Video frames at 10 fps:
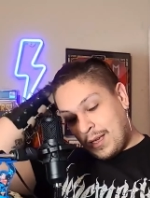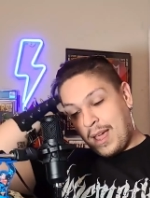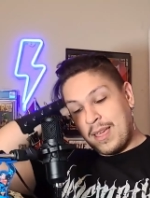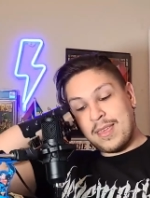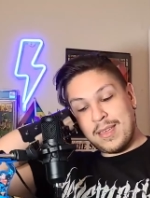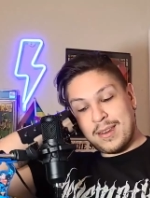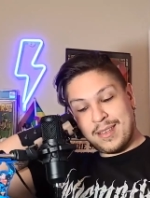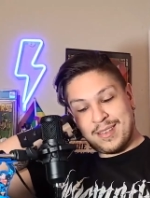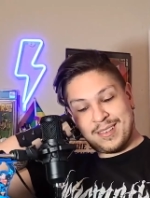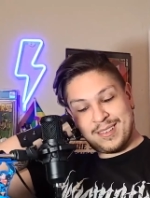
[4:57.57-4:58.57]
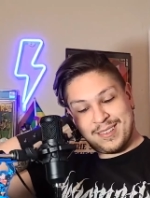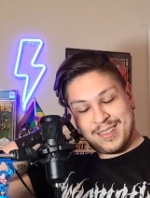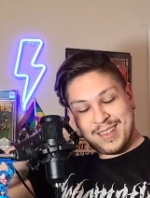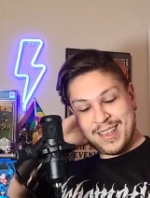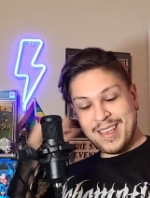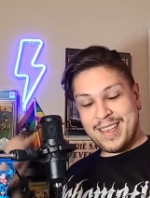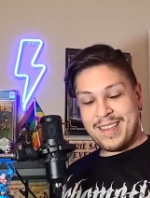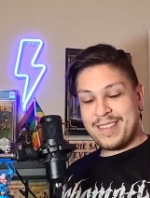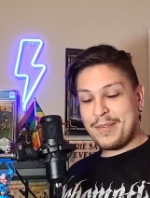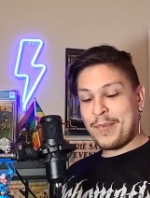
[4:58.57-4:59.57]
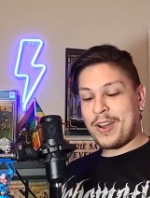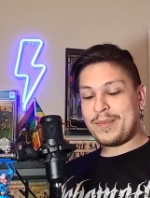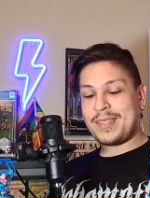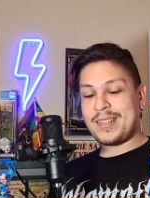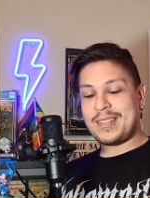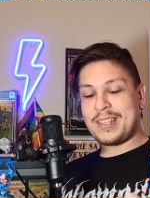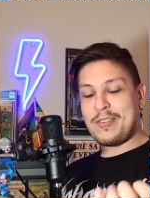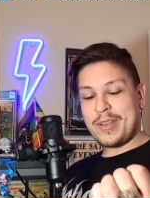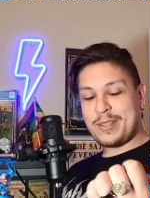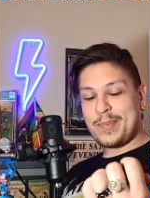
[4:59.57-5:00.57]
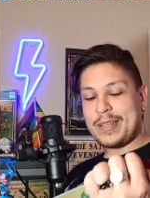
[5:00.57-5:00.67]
And then the mom says, You must be